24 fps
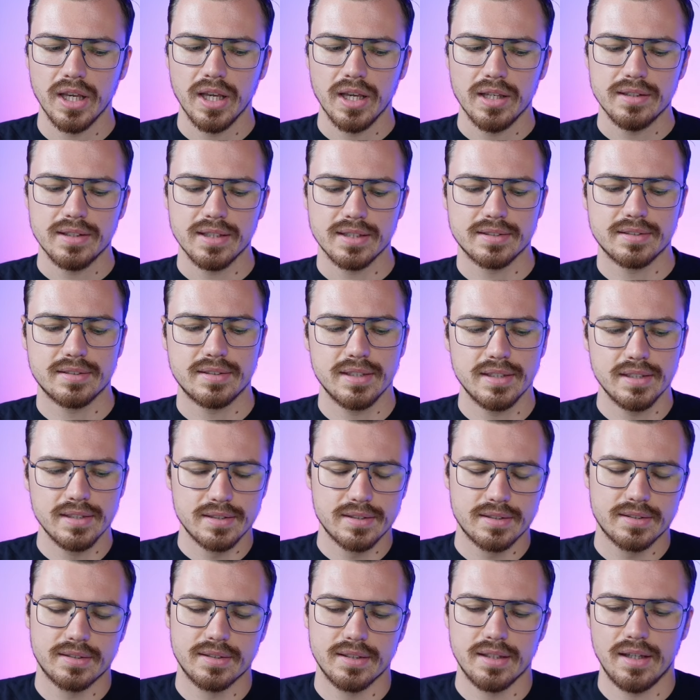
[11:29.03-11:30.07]
Does
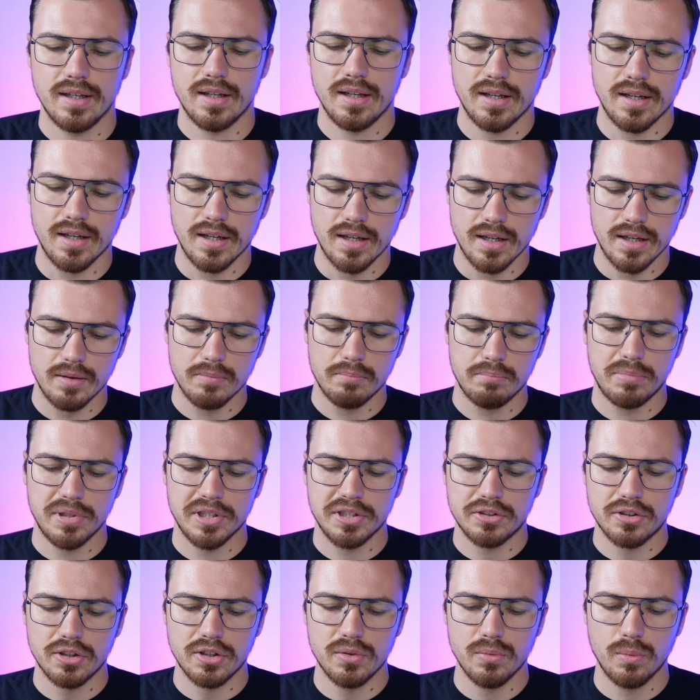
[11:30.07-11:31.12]
this uh,
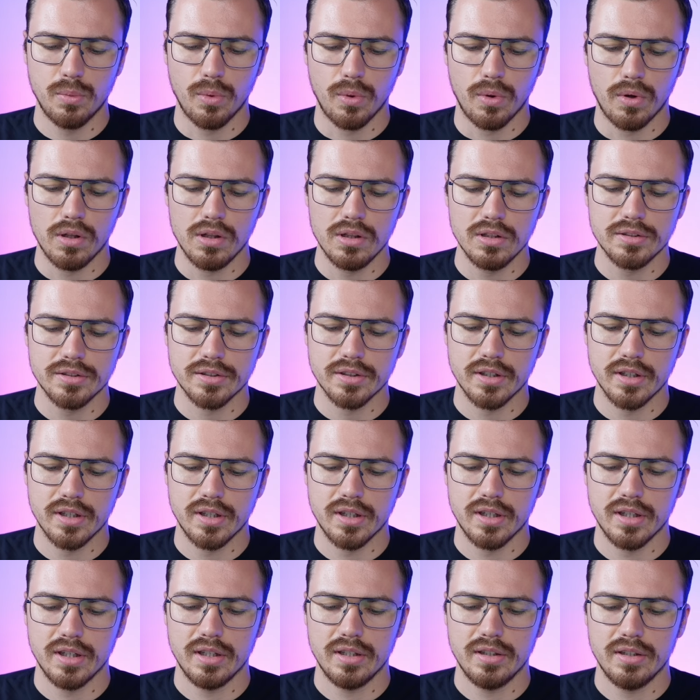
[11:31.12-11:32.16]
Bitcoin world,
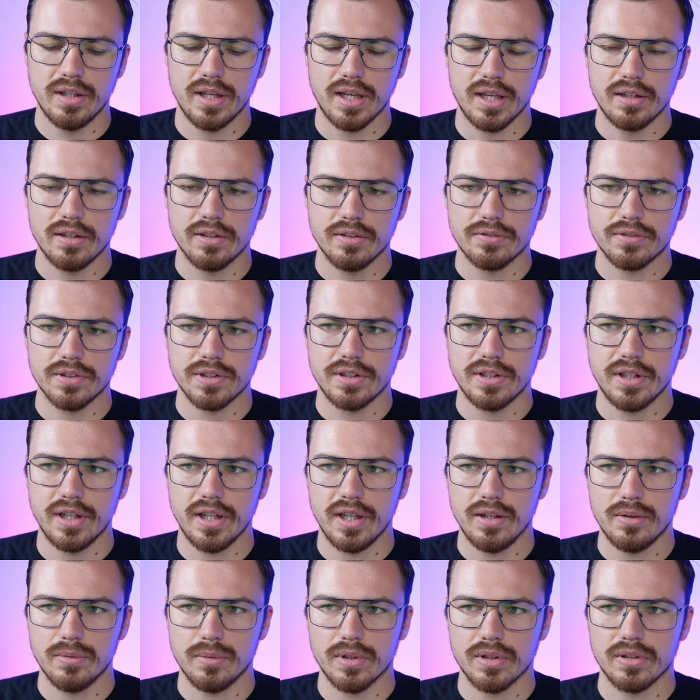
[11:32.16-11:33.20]
uh, in the end of the
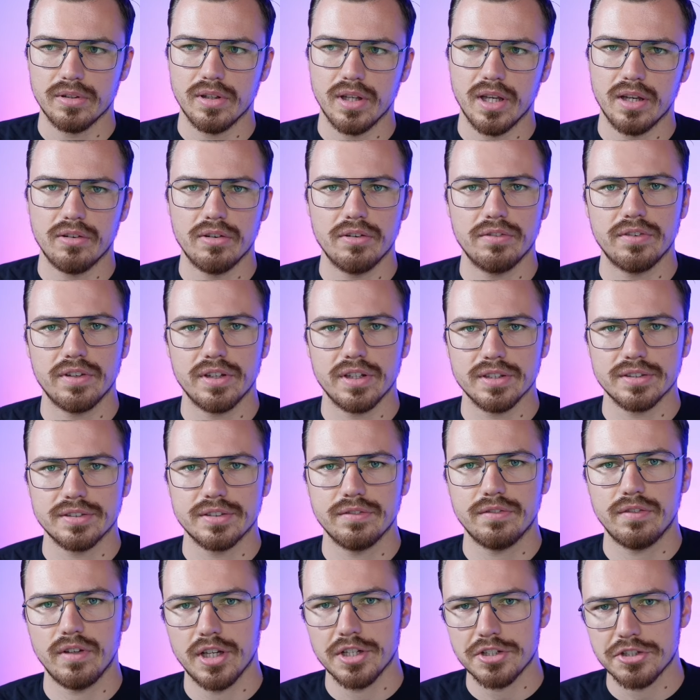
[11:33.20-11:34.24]
day, when everything is
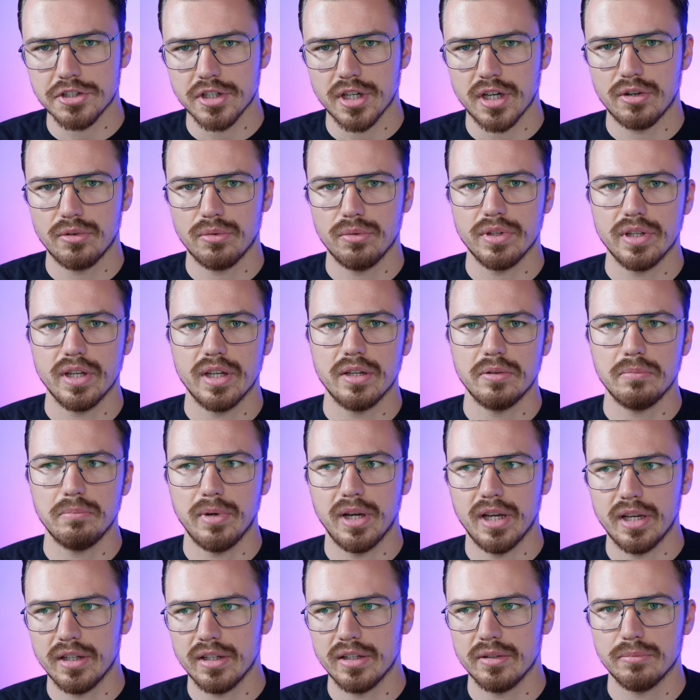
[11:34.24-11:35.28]
deflationary, we're getting
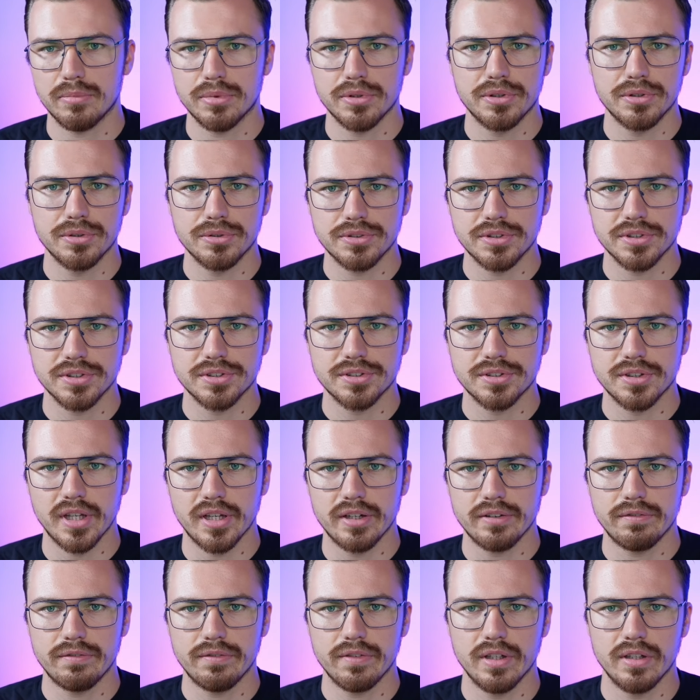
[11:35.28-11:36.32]
better in producing
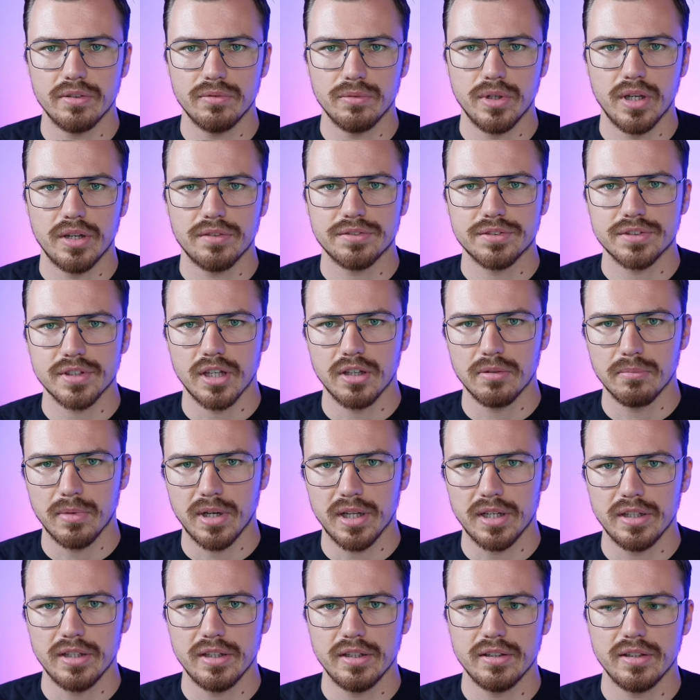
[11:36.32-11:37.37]
stuff, and we have sound
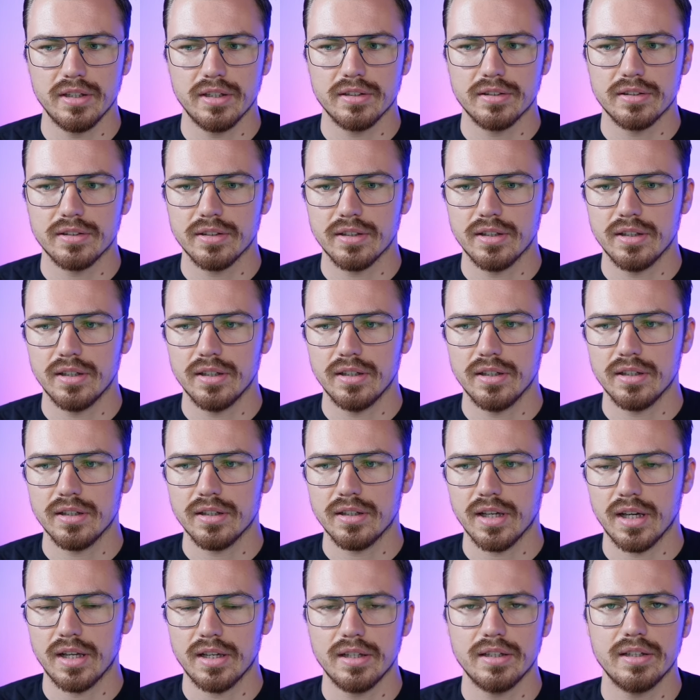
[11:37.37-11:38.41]
money that uh,
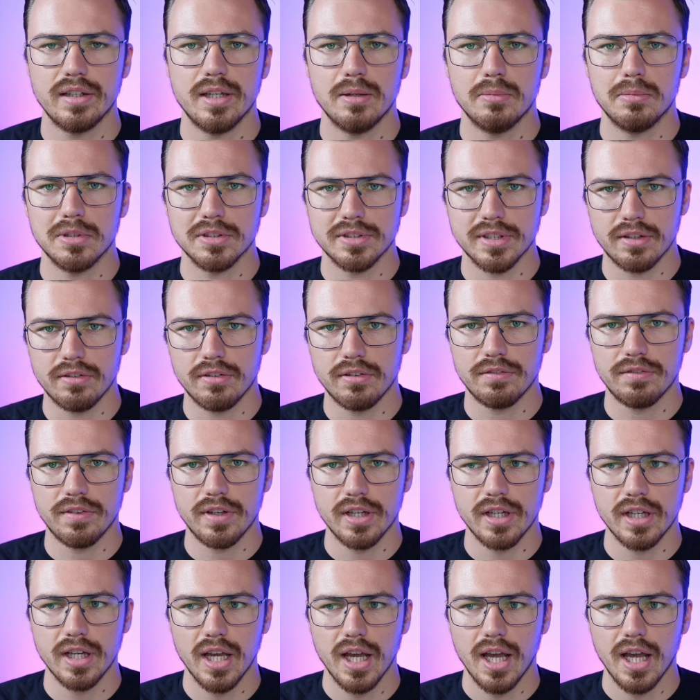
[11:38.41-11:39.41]
kind of enables everything,